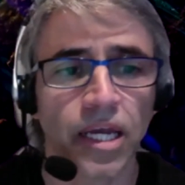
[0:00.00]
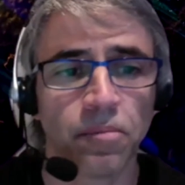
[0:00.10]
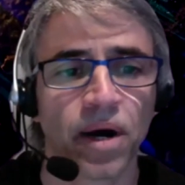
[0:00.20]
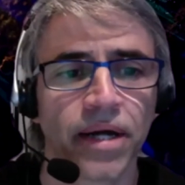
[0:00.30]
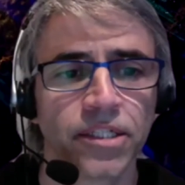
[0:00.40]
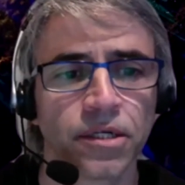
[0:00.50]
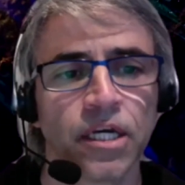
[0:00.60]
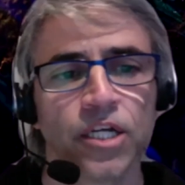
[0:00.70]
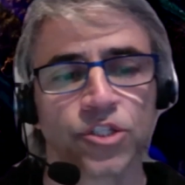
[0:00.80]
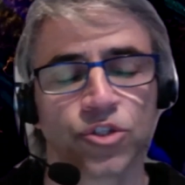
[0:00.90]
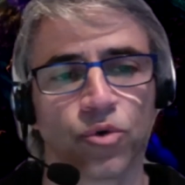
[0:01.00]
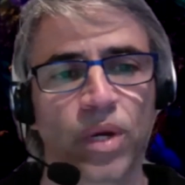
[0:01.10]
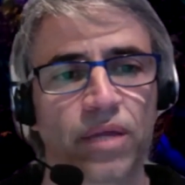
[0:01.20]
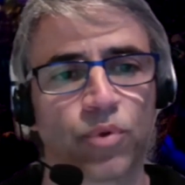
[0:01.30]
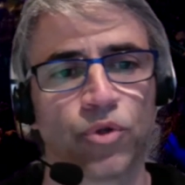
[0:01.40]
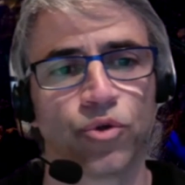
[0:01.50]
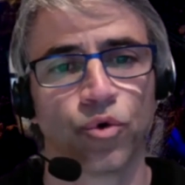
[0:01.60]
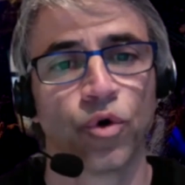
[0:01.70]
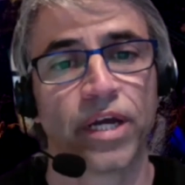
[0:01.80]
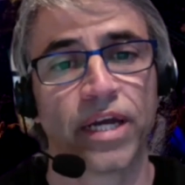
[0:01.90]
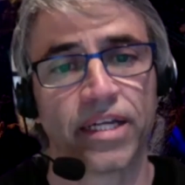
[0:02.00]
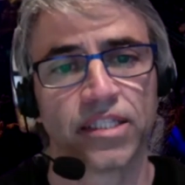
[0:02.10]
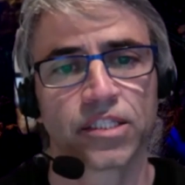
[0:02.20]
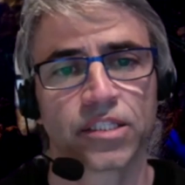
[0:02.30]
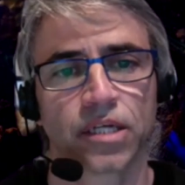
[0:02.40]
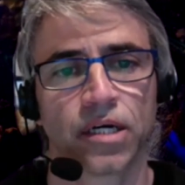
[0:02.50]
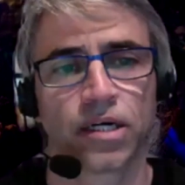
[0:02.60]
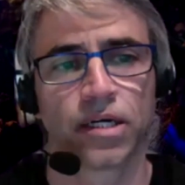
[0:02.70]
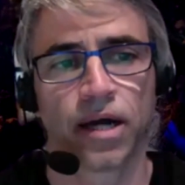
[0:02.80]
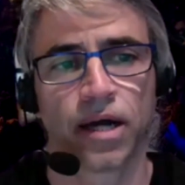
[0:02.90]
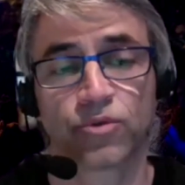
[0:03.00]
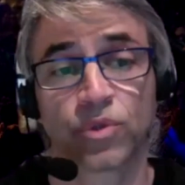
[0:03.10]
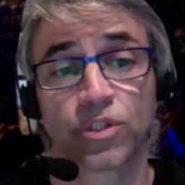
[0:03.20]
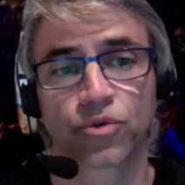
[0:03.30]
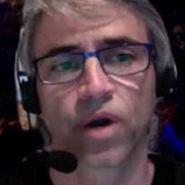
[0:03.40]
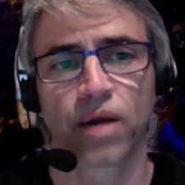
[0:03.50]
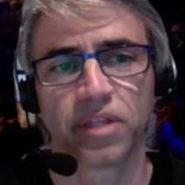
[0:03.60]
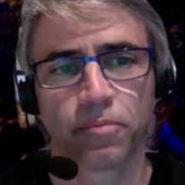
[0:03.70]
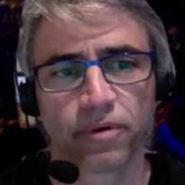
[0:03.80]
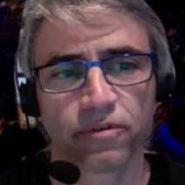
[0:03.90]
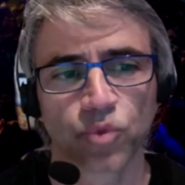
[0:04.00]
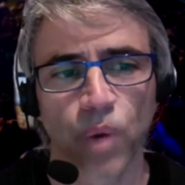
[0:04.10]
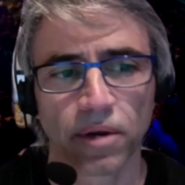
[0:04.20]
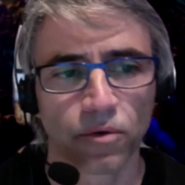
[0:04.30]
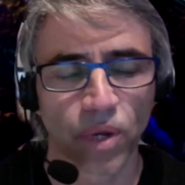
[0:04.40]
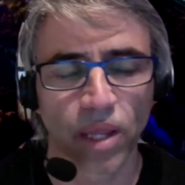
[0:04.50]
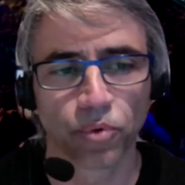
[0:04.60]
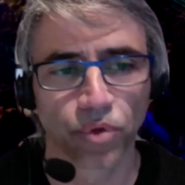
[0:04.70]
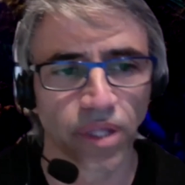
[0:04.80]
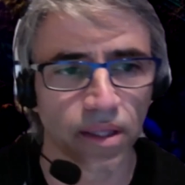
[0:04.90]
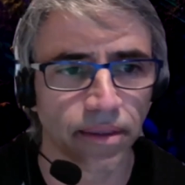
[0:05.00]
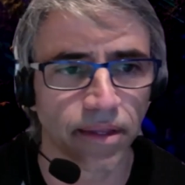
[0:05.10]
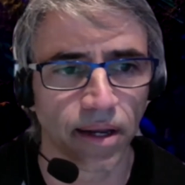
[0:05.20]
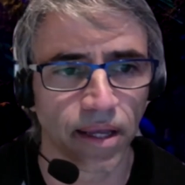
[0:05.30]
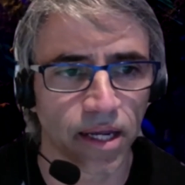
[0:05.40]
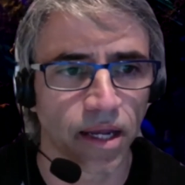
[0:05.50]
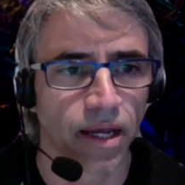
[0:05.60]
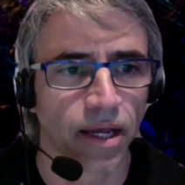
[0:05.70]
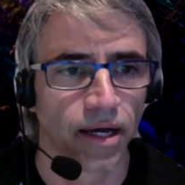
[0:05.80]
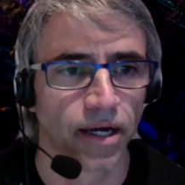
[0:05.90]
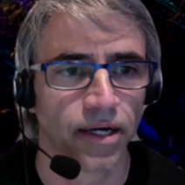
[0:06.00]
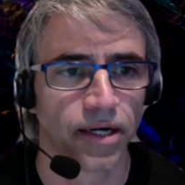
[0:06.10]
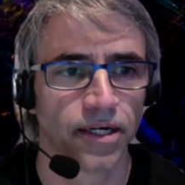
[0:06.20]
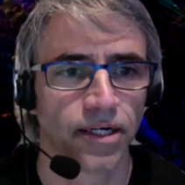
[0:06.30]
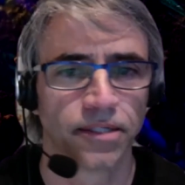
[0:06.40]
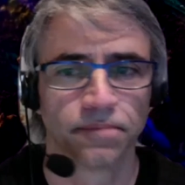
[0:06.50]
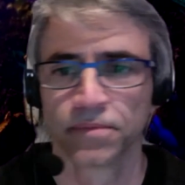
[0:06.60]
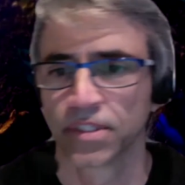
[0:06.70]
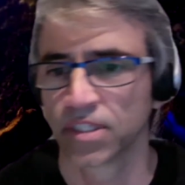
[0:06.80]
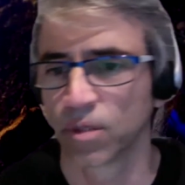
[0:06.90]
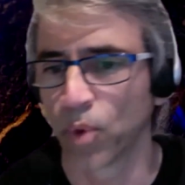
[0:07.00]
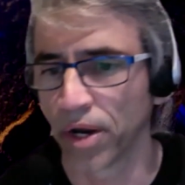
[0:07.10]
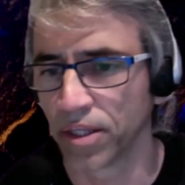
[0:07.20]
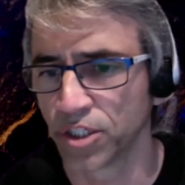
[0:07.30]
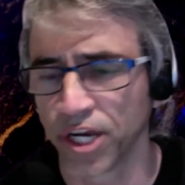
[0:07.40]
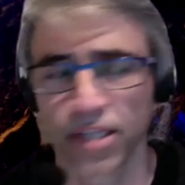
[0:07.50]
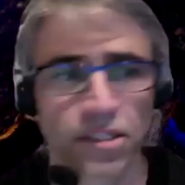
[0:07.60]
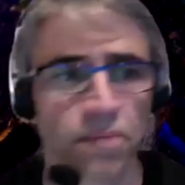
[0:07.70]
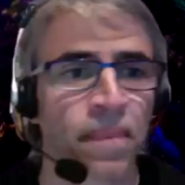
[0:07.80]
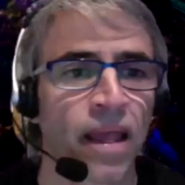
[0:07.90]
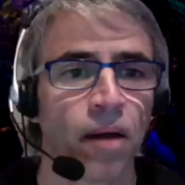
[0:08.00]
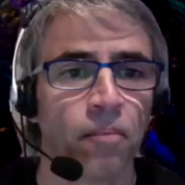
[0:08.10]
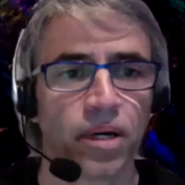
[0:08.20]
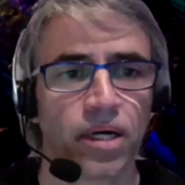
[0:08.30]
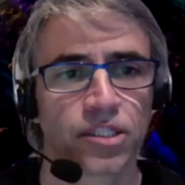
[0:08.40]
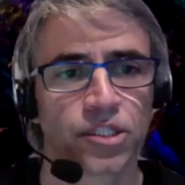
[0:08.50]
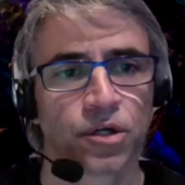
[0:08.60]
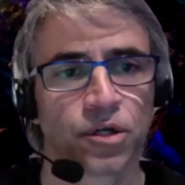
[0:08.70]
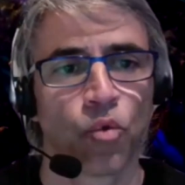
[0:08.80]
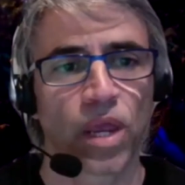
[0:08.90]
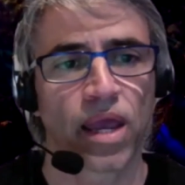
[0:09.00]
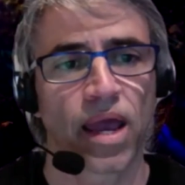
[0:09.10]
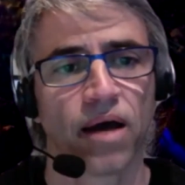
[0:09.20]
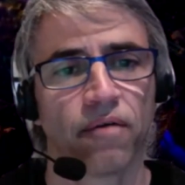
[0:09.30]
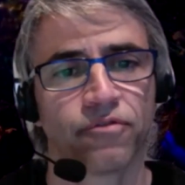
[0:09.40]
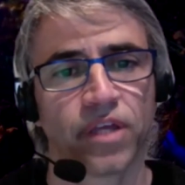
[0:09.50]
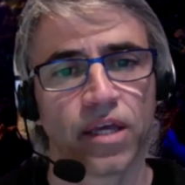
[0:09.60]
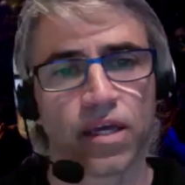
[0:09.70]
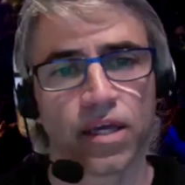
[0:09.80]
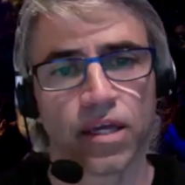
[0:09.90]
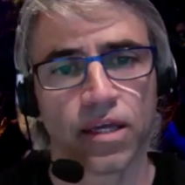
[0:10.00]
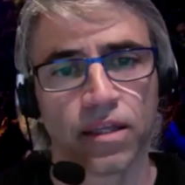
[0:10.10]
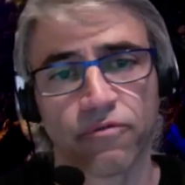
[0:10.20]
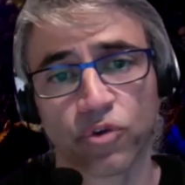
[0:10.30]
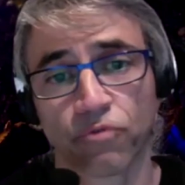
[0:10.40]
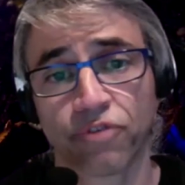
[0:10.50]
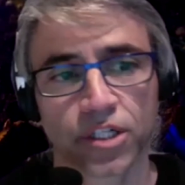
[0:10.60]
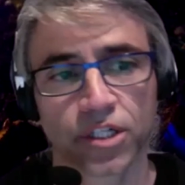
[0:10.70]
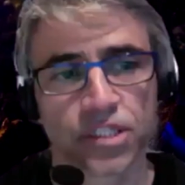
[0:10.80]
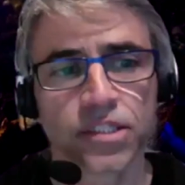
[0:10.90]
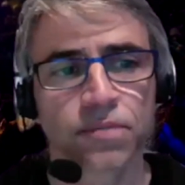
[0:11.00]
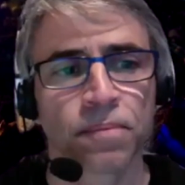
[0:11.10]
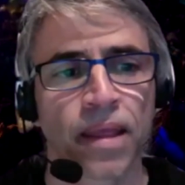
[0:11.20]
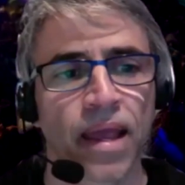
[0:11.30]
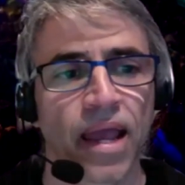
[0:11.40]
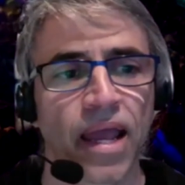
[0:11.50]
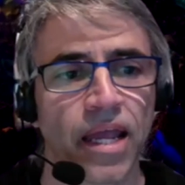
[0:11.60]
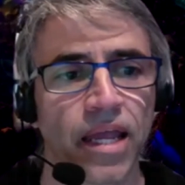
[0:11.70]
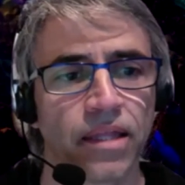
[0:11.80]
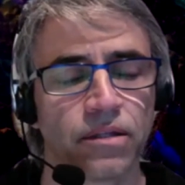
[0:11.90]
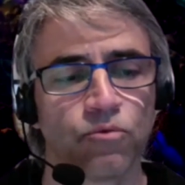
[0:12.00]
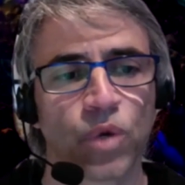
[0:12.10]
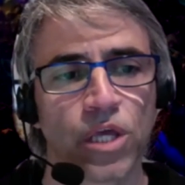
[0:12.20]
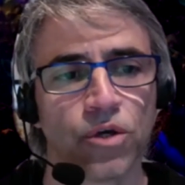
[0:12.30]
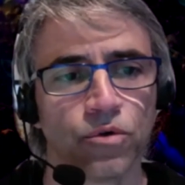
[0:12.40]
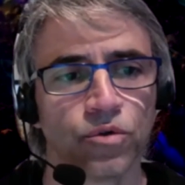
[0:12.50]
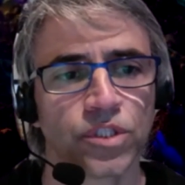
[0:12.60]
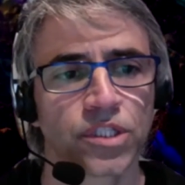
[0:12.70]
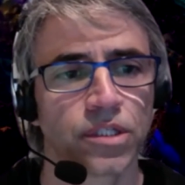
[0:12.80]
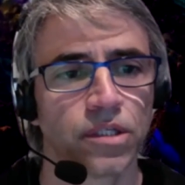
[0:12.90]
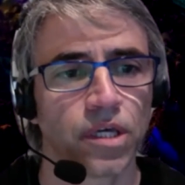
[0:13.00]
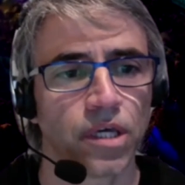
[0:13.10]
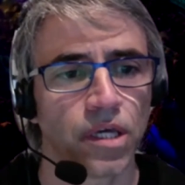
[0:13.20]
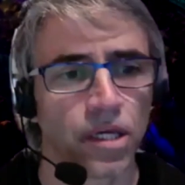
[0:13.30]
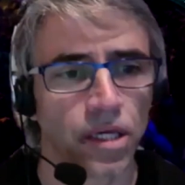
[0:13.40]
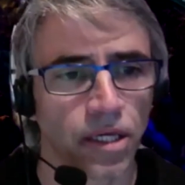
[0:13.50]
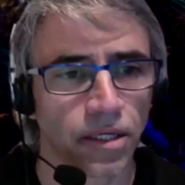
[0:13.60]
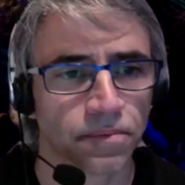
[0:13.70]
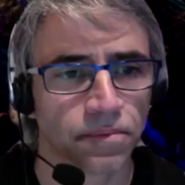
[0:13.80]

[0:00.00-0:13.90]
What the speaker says: mind. So the way that we do is, as we described in the previous webinar, we can put the link somewhere in the chat, but we have the filter functions and we use the